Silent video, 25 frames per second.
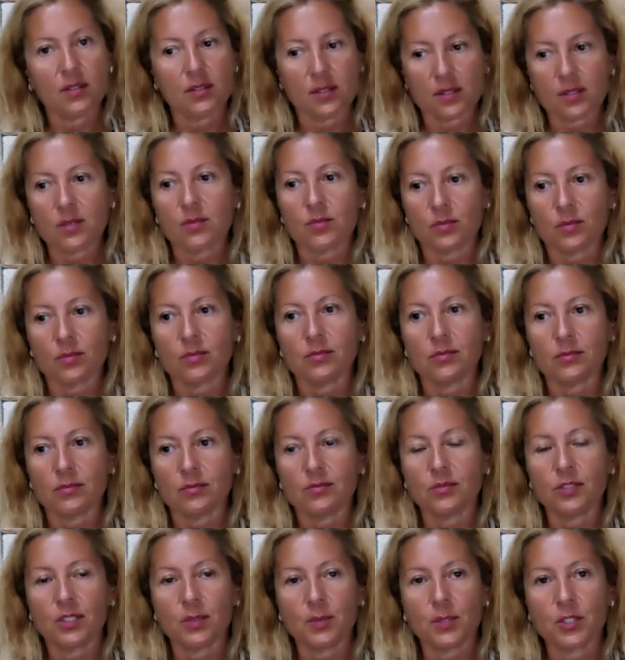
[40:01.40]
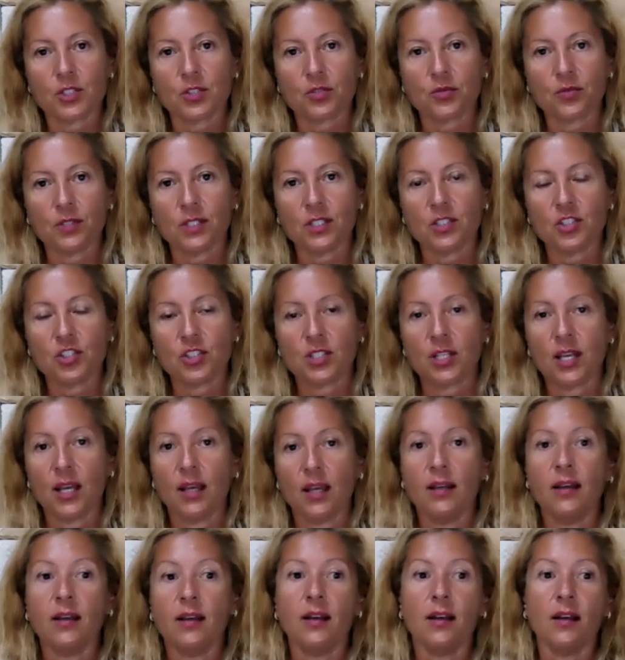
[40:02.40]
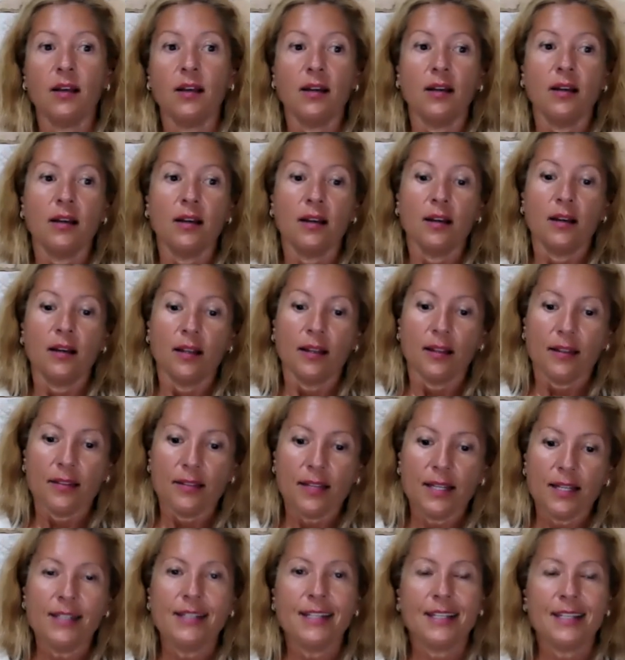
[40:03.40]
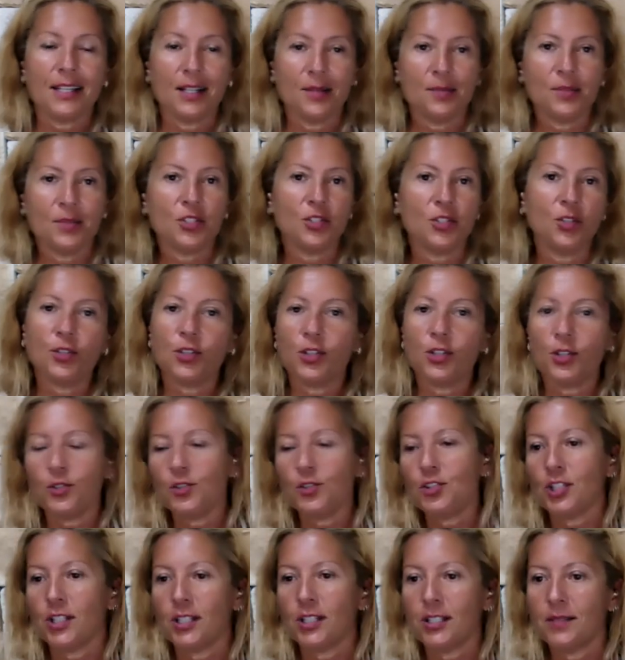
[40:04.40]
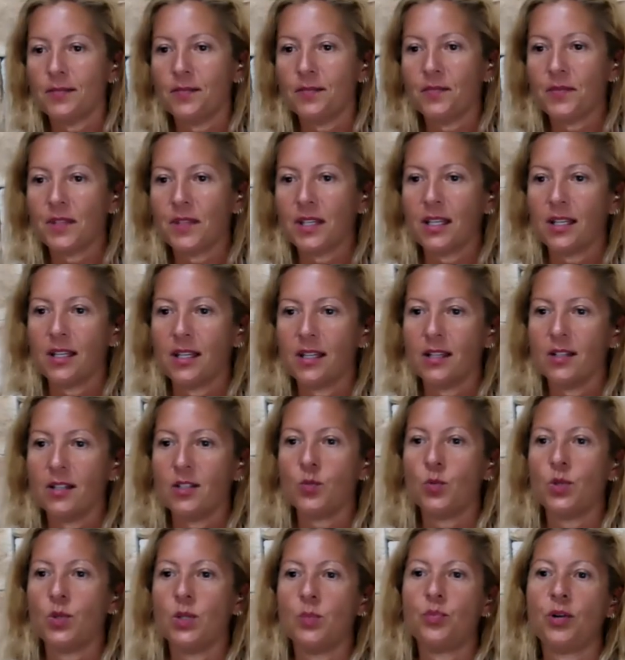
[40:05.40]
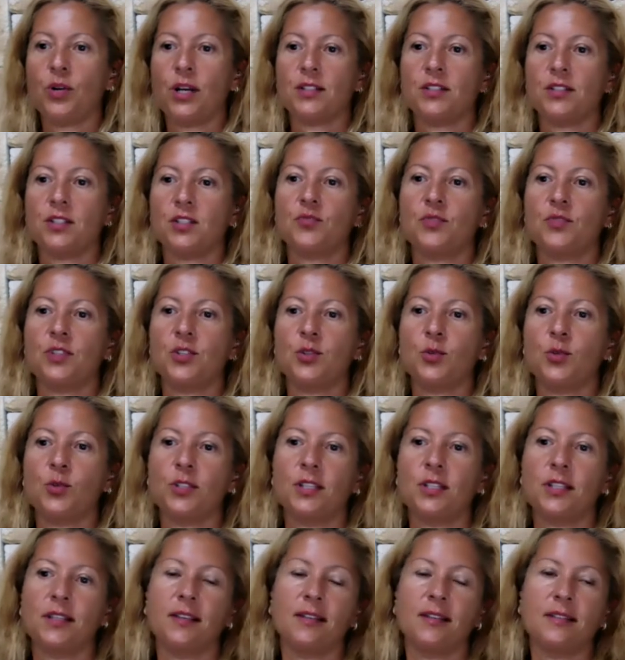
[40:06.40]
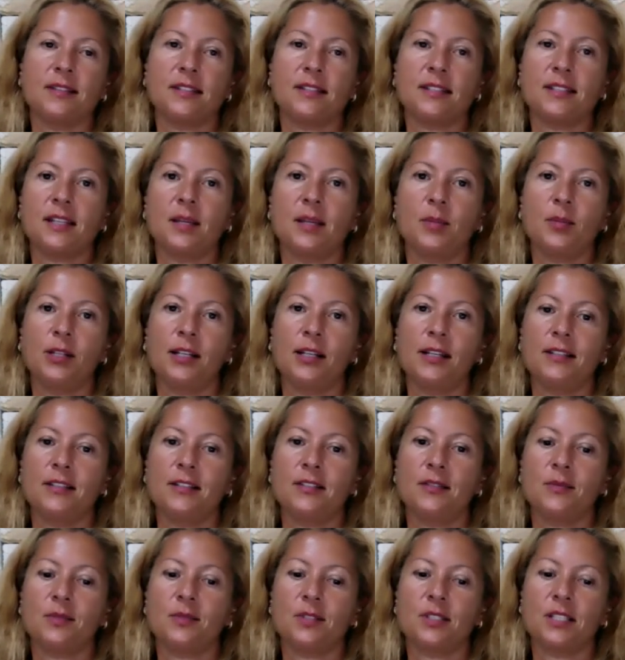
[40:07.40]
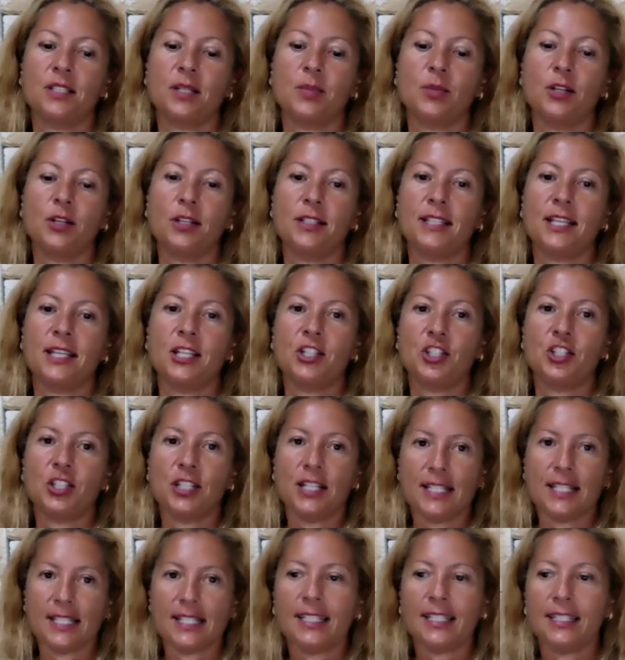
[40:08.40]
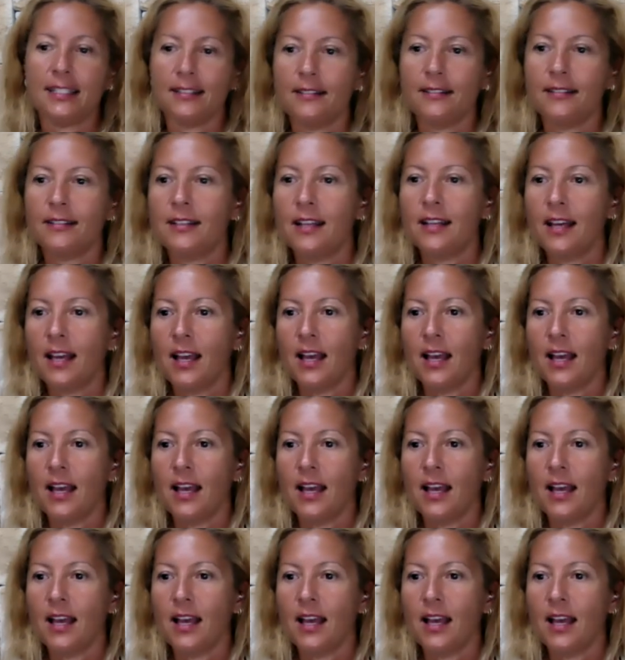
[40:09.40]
is pretty much reached. Then it comes to closure, and we practice resourcing and stabilization as needed.